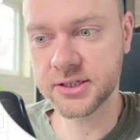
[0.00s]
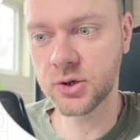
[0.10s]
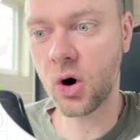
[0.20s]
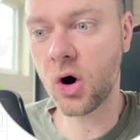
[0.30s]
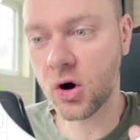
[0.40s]

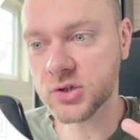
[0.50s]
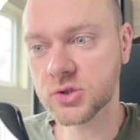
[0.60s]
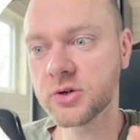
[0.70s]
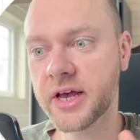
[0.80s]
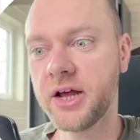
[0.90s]
you
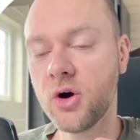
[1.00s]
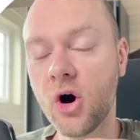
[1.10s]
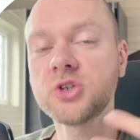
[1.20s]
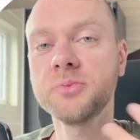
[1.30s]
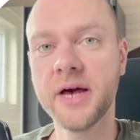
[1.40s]
also can
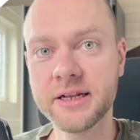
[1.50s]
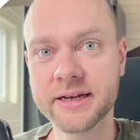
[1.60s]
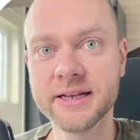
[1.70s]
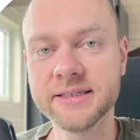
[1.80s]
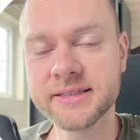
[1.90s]

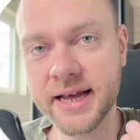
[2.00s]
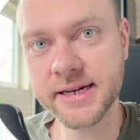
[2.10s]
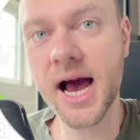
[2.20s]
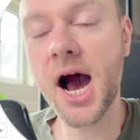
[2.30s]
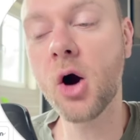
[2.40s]
automatically
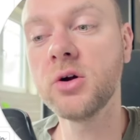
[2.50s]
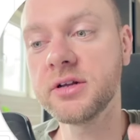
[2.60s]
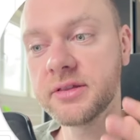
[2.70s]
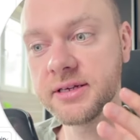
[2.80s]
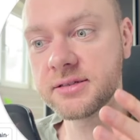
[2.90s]
send out
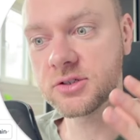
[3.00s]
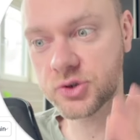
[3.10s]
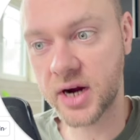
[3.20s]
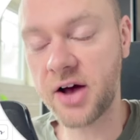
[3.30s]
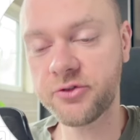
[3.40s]
this
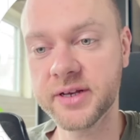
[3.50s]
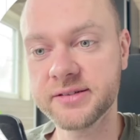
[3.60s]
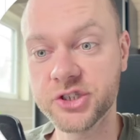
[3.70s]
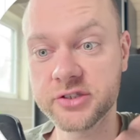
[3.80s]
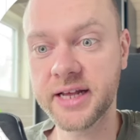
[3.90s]
draft message.